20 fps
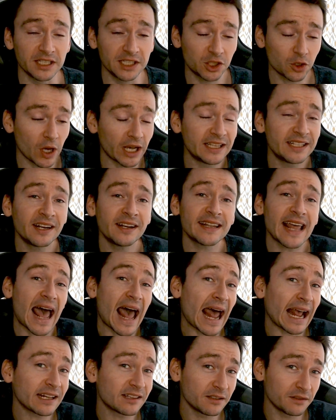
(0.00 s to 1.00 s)
So I didn't
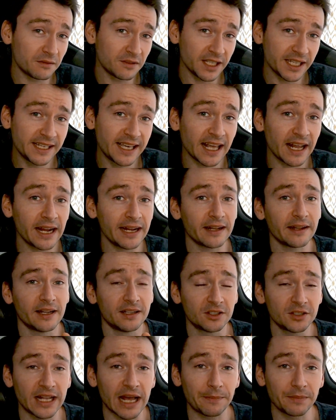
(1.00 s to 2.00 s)
actively get
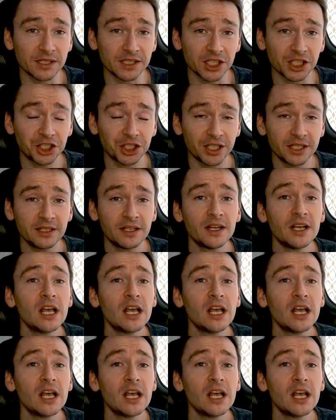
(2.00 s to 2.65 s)
into that position,